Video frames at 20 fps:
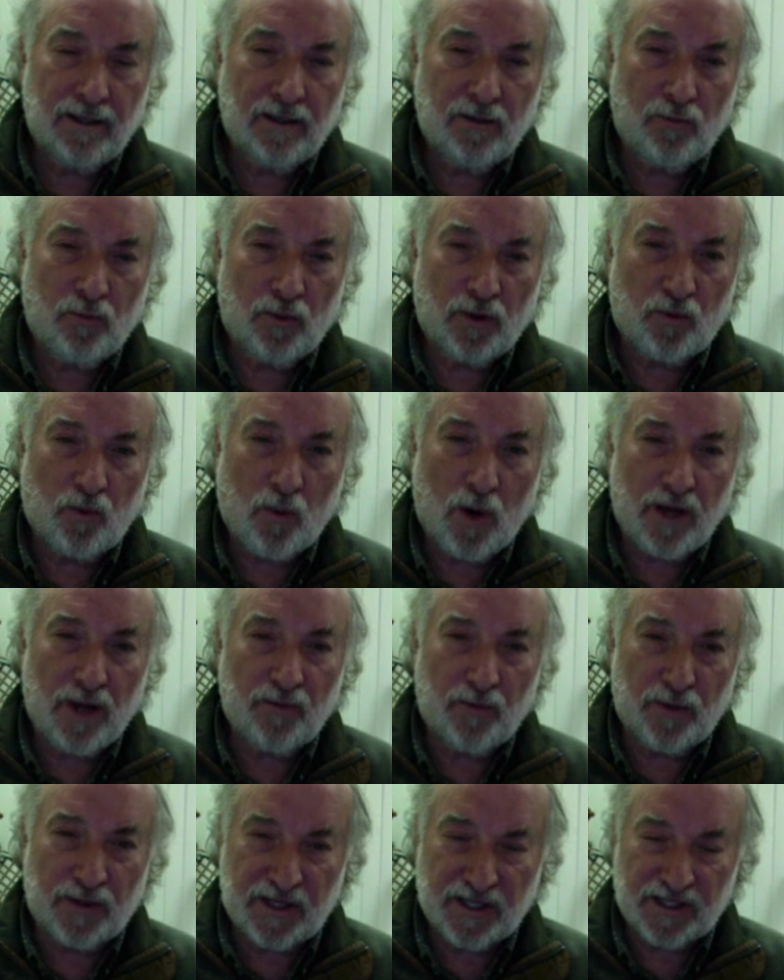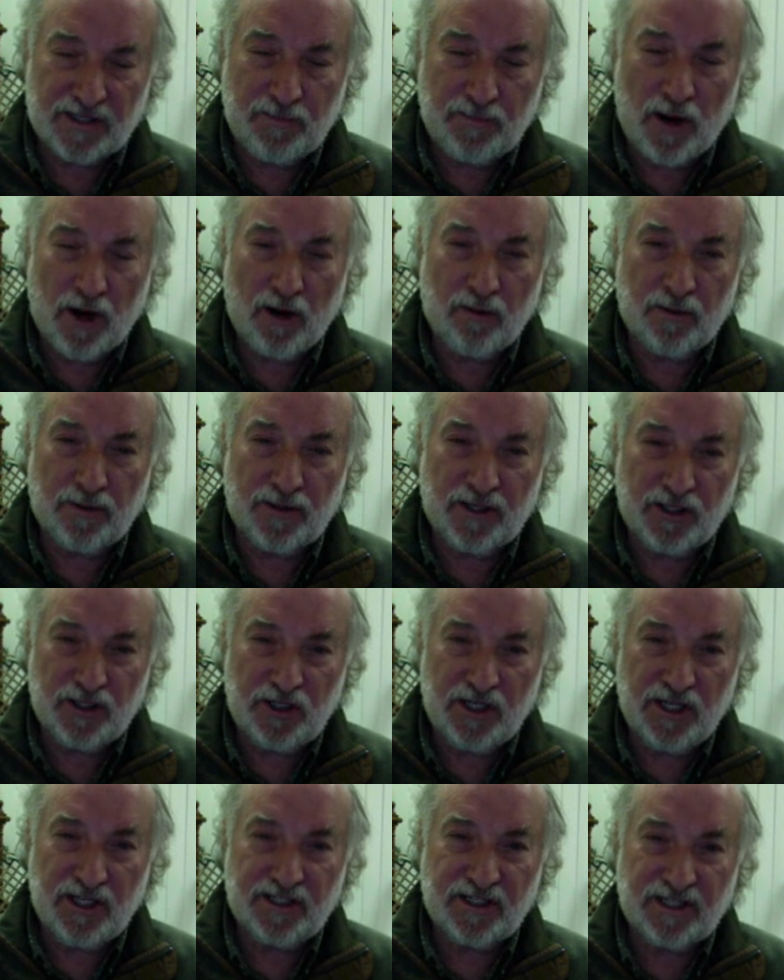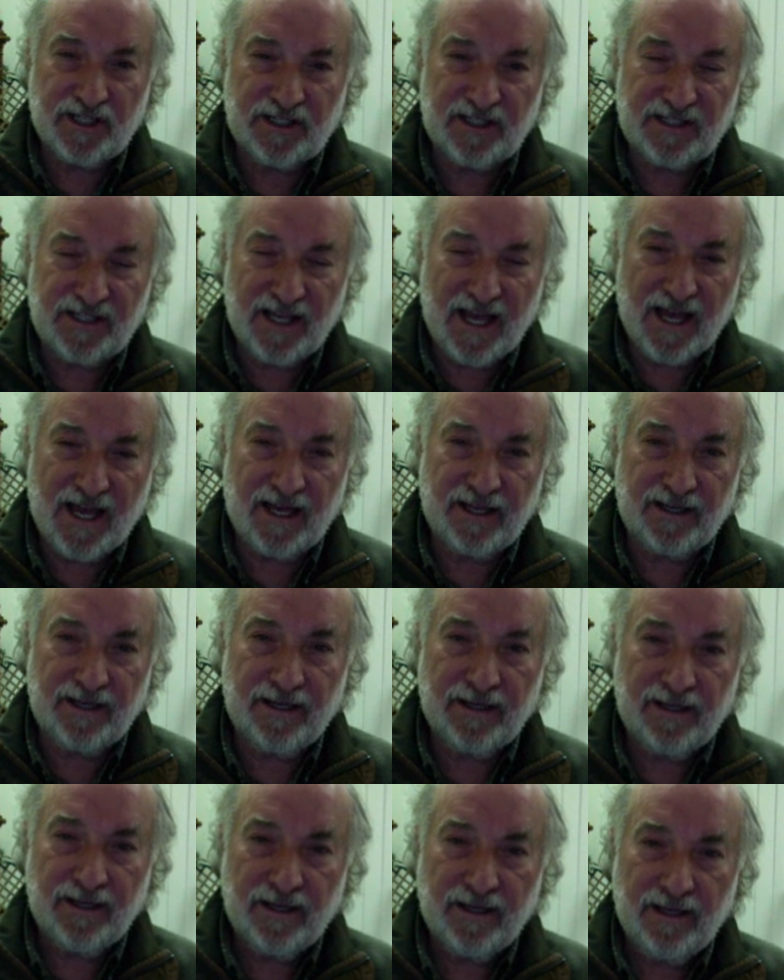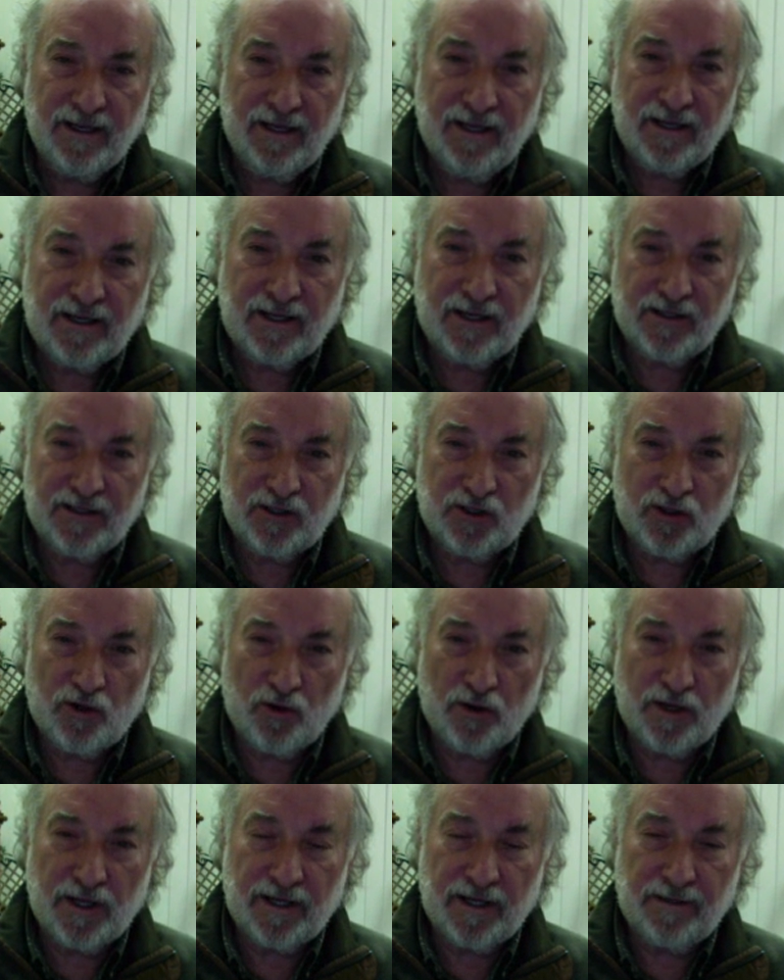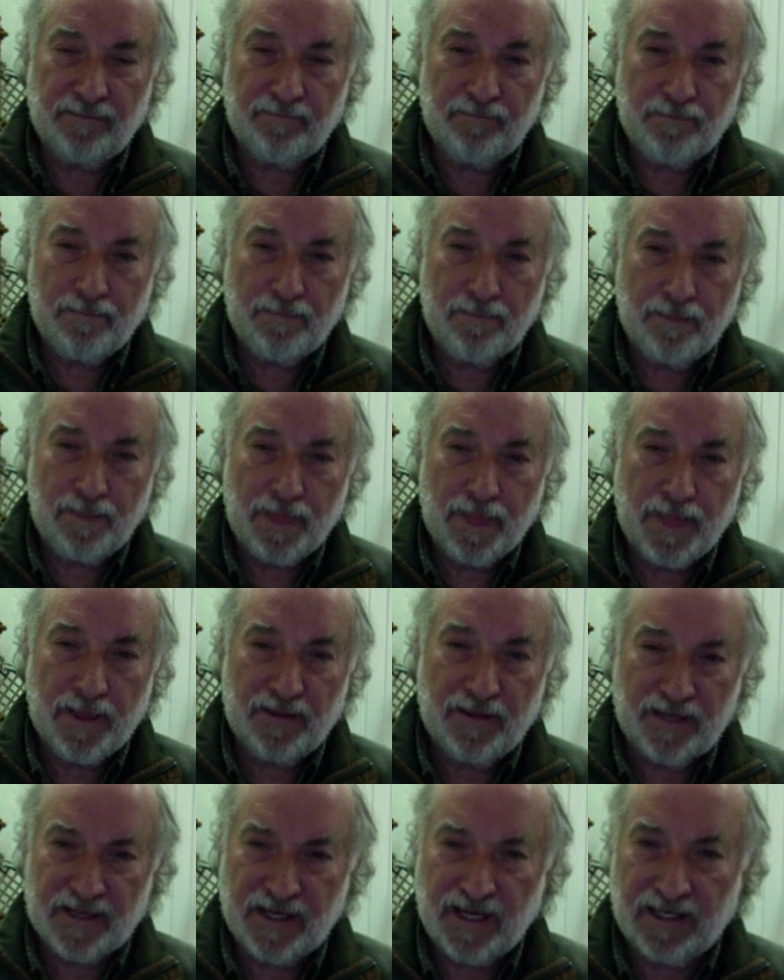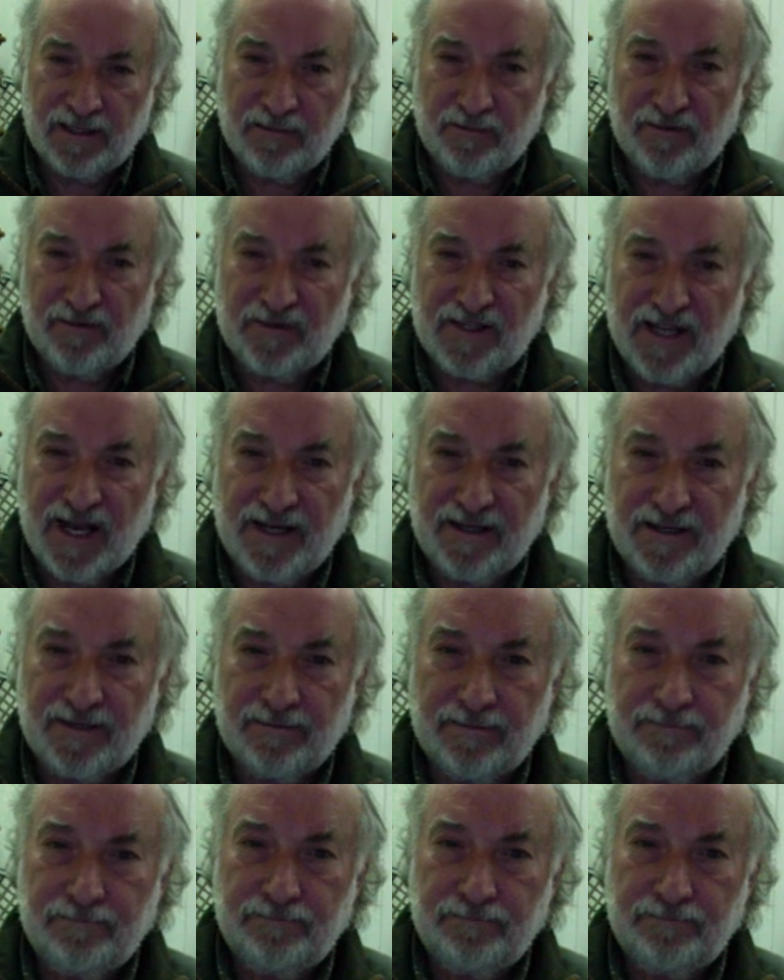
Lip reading: with this parable that Jesus said concerning the kingdom of Satan.